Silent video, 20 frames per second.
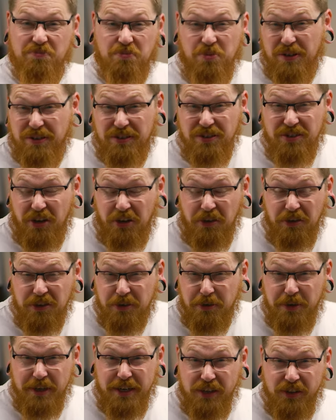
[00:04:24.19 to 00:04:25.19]
will salt
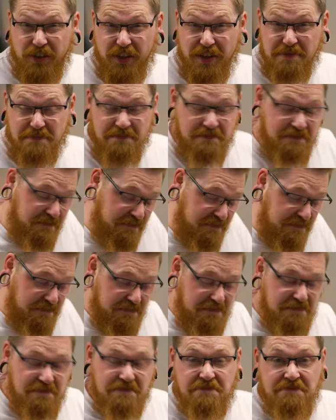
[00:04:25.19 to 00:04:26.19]
do anything?
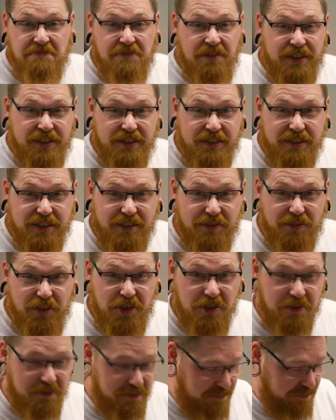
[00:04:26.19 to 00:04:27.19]
Let's have a
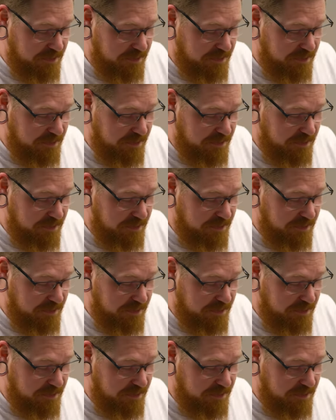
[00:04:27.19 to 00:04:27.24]
look.